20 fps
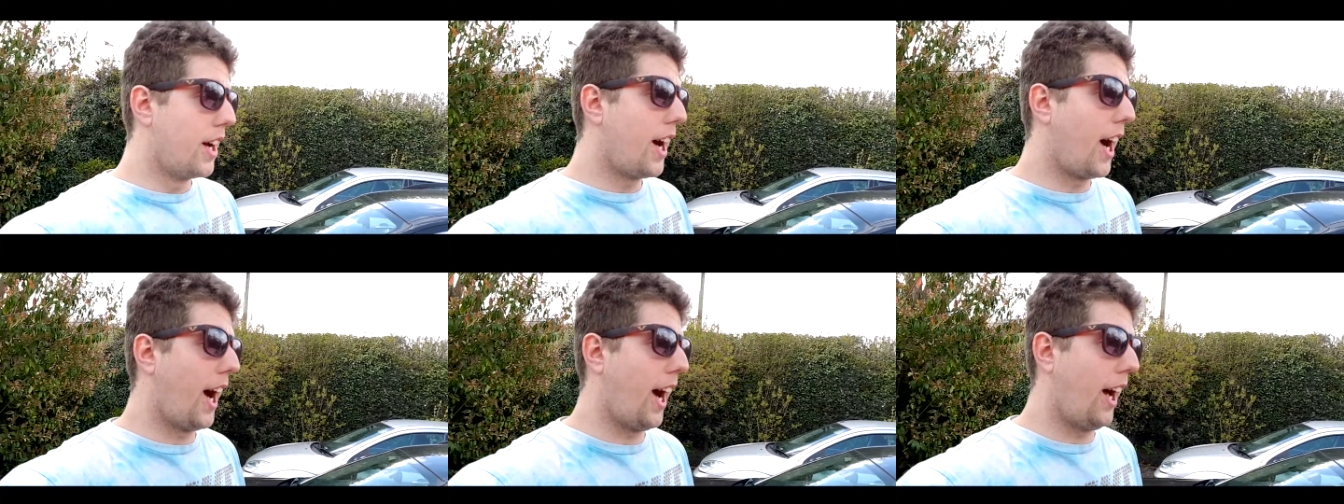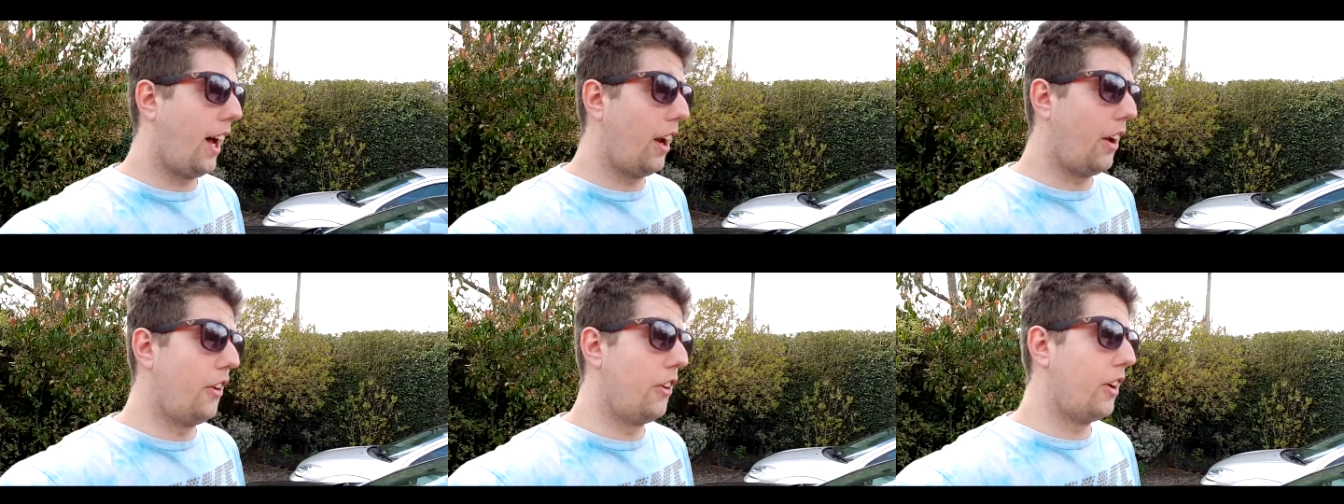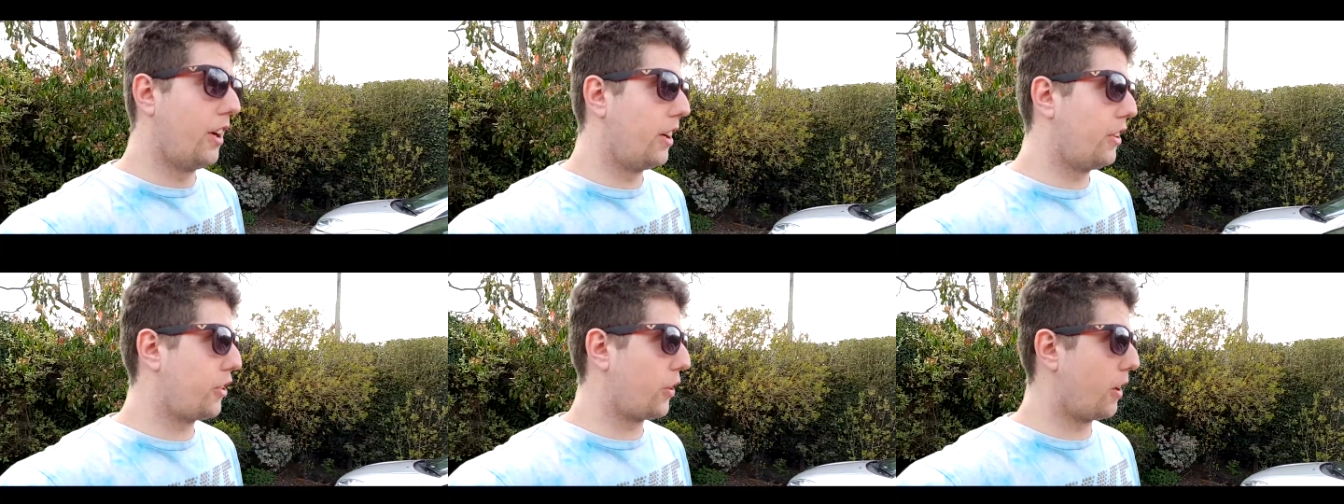And
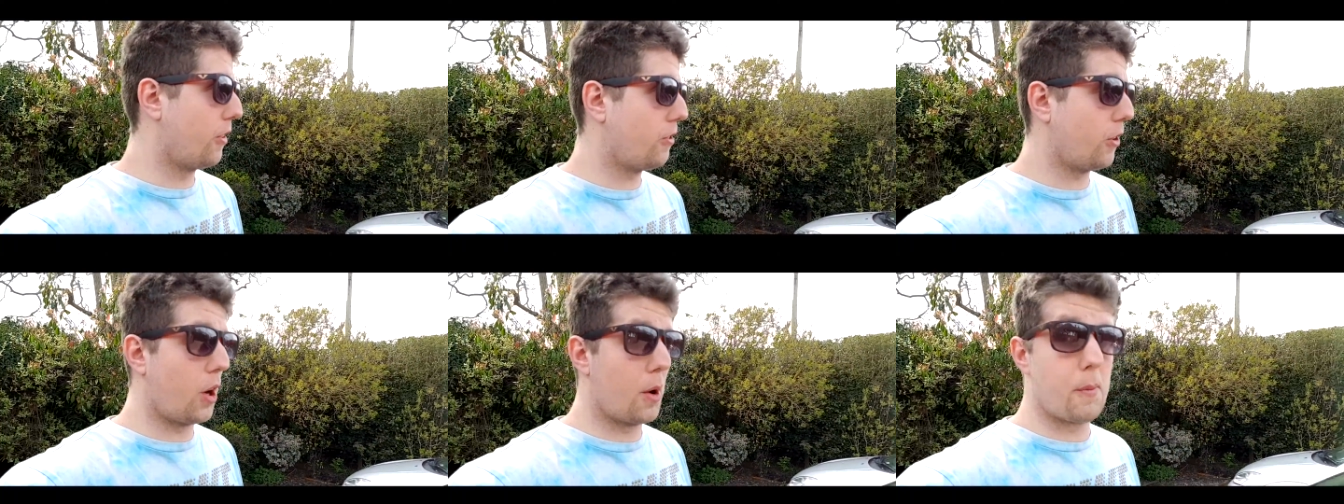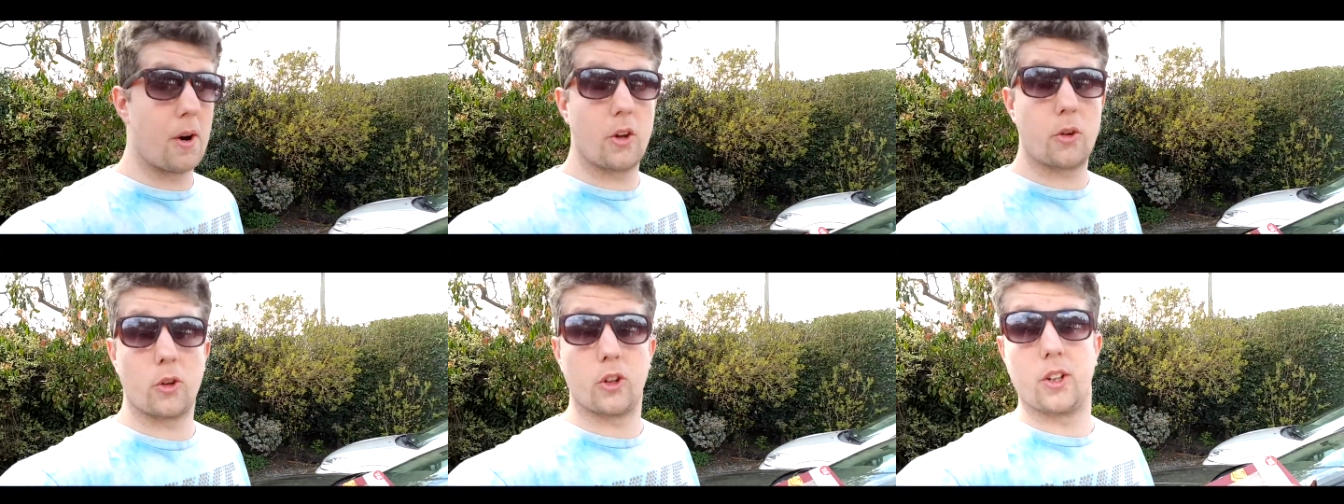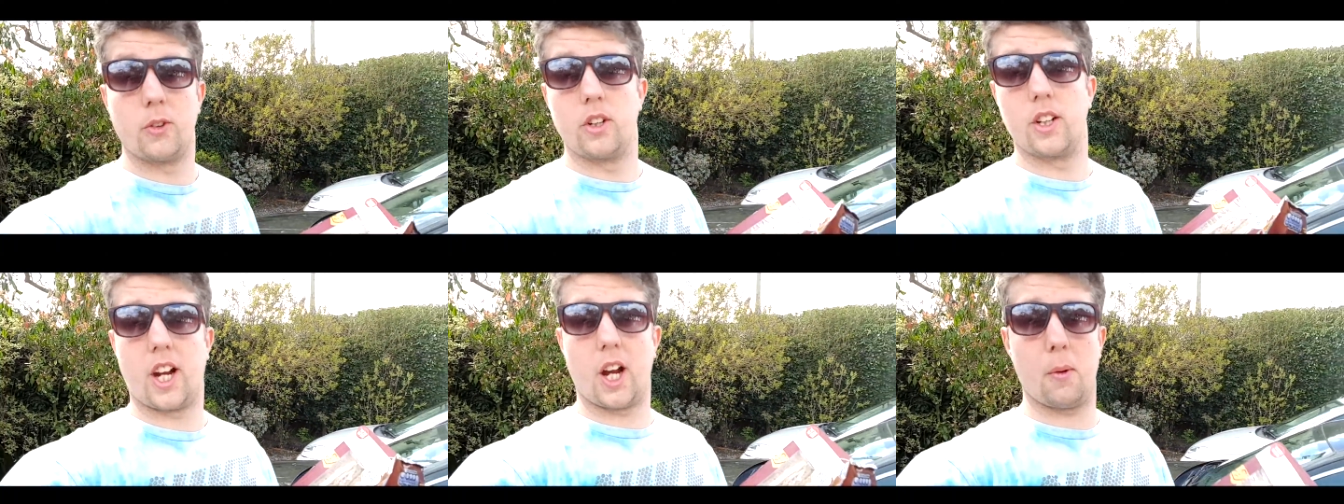uh, so I thought I might as well
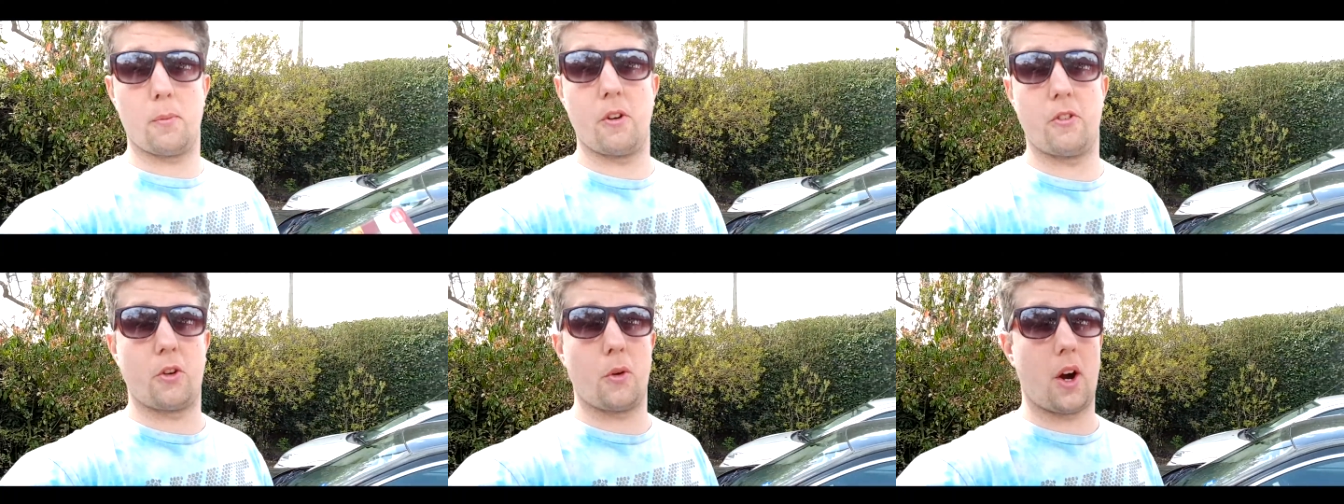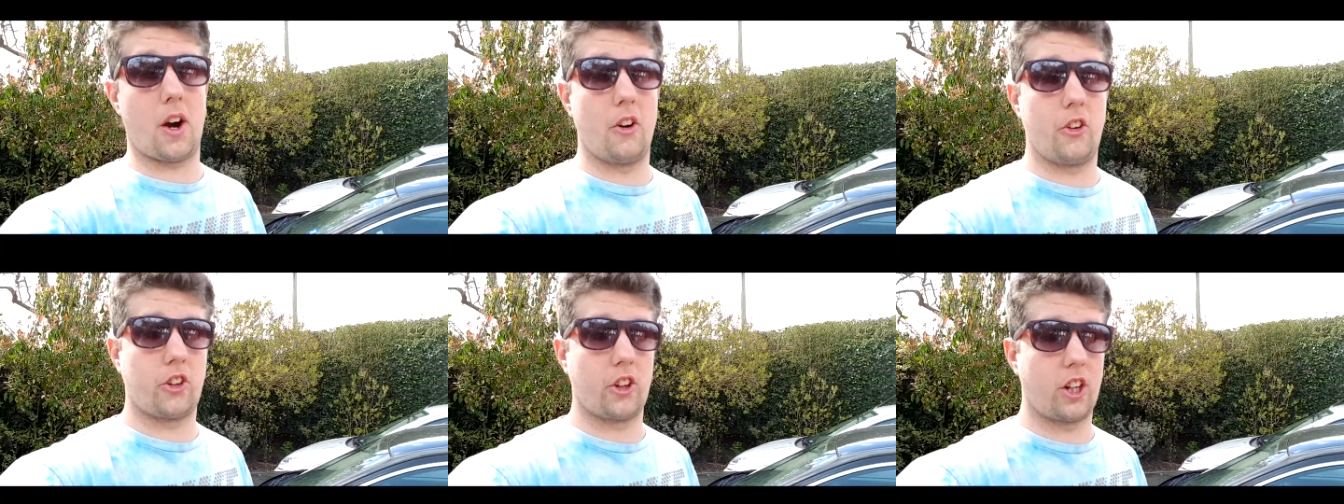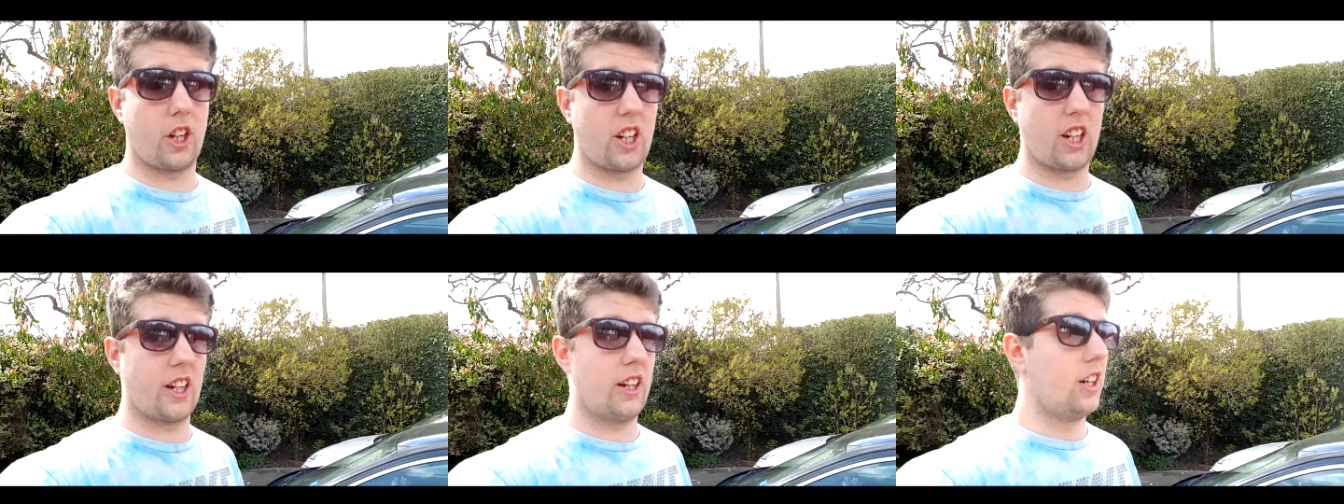get up a few hours
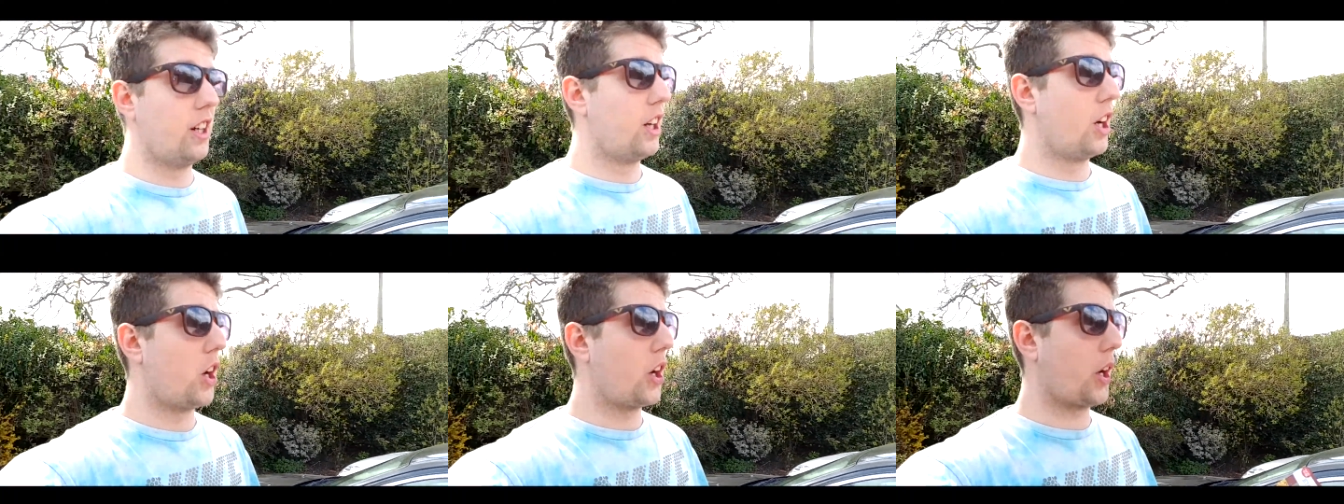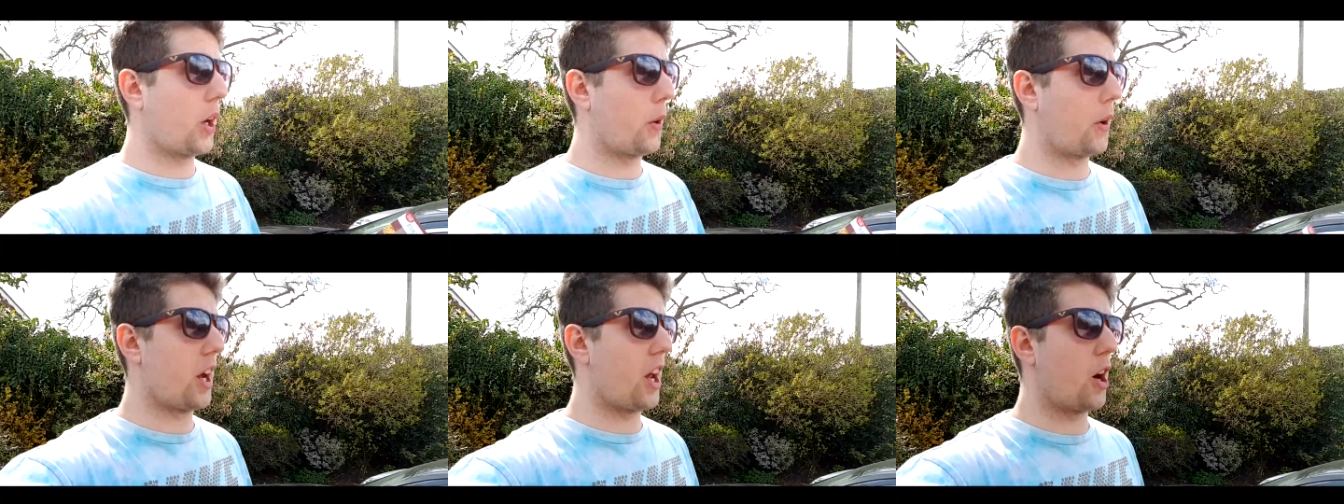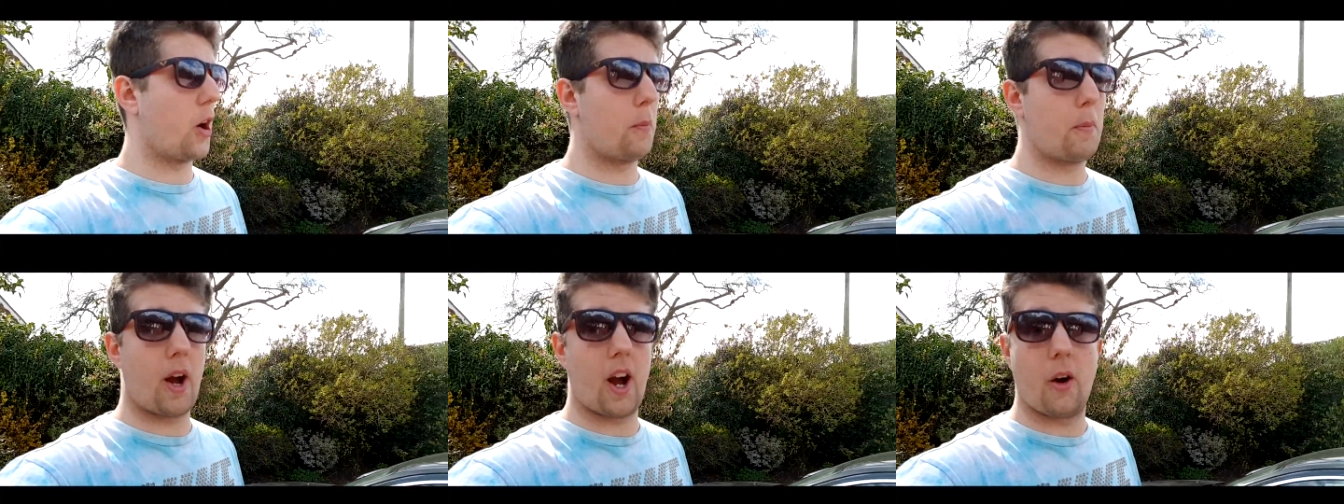earlier, go and
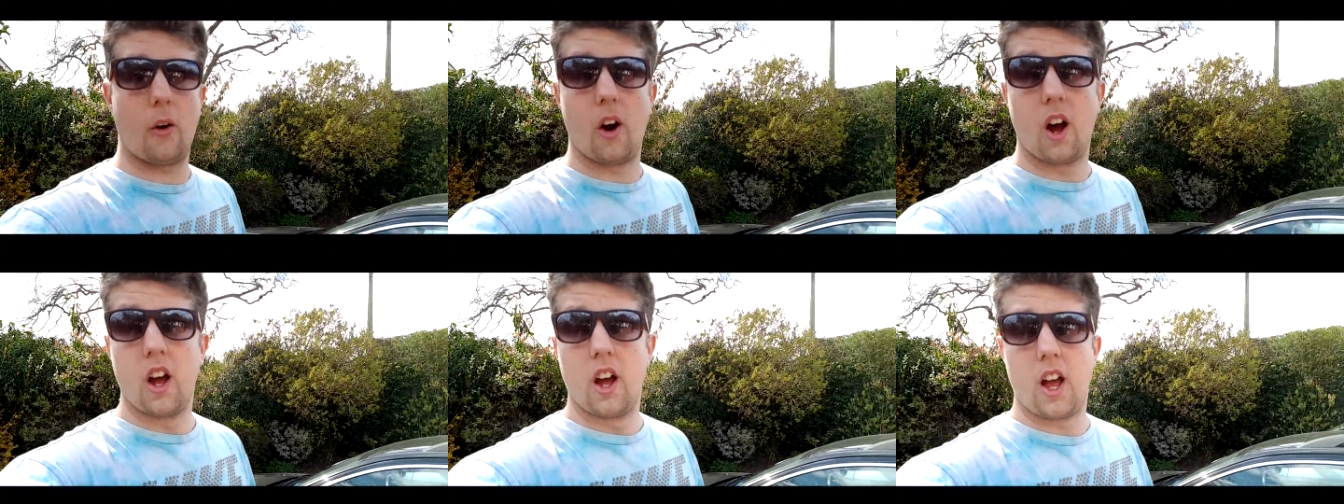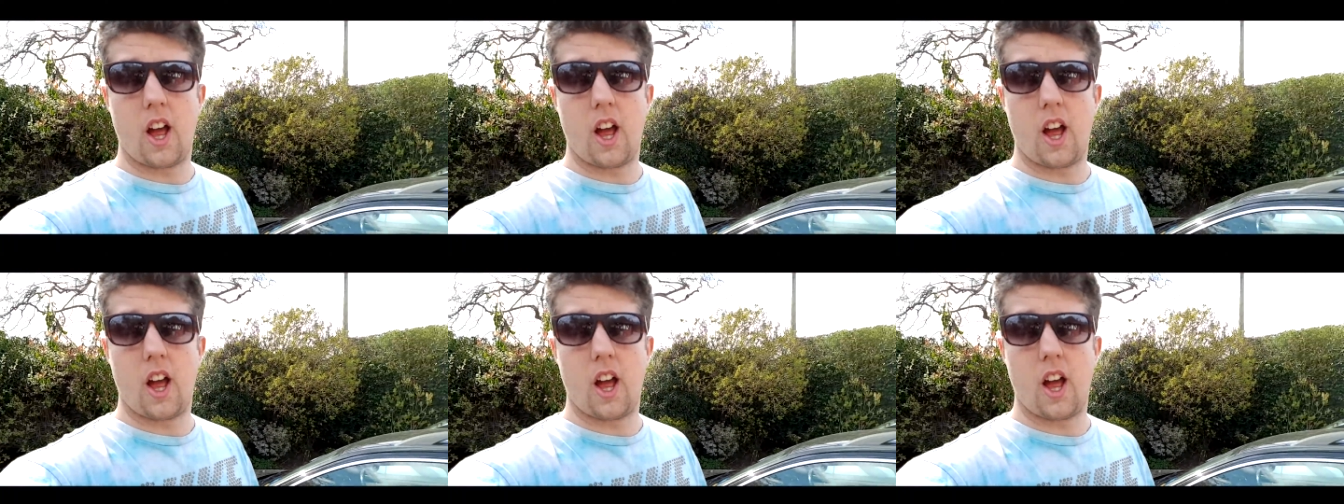help out.